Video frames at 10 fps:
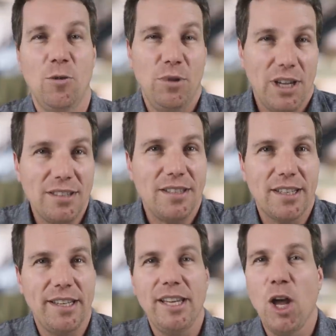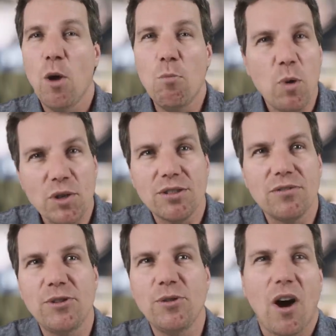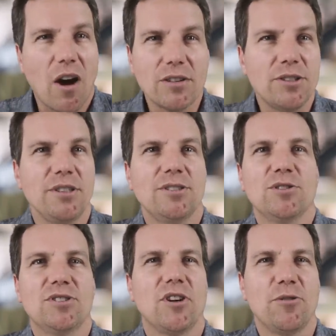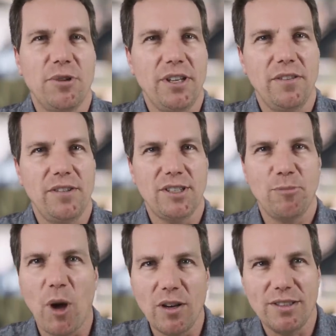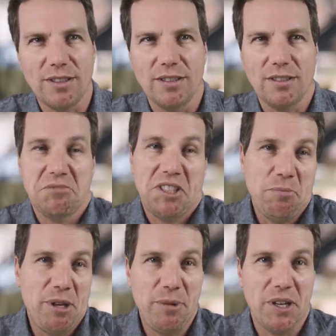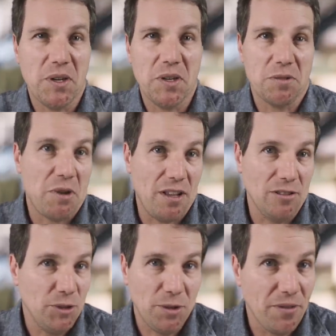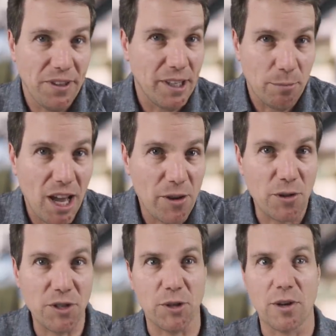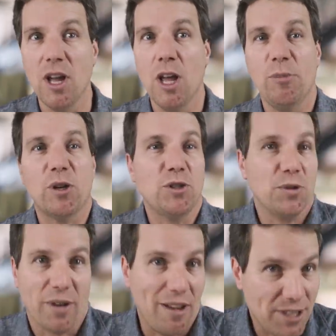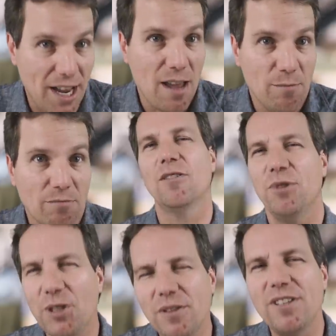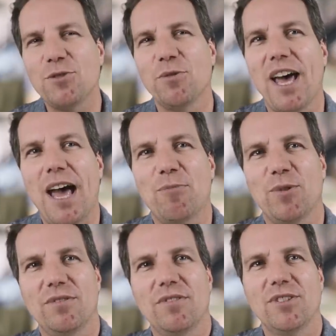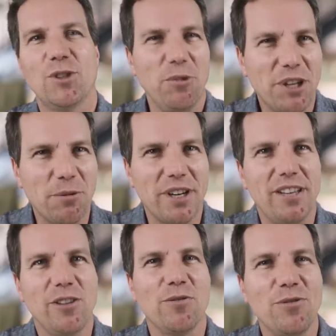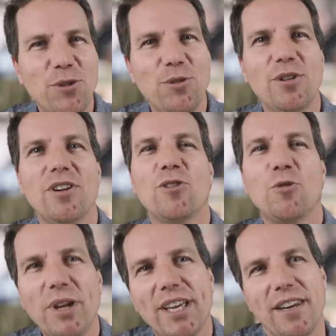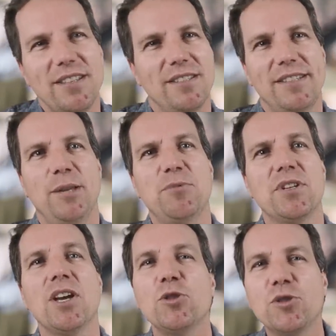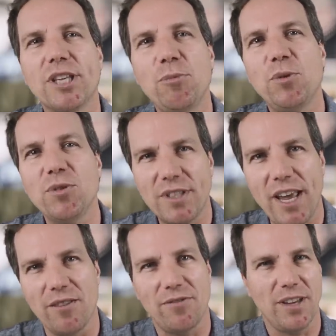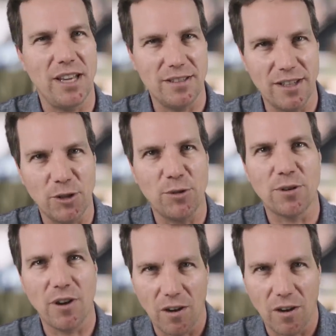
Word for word: Realistically, most of you aren't going to start reading these policies simply because, well, you don't think it matters or because you don't have time. We knew this would happen, so we created a few quick and easy tips to keep you safe and secure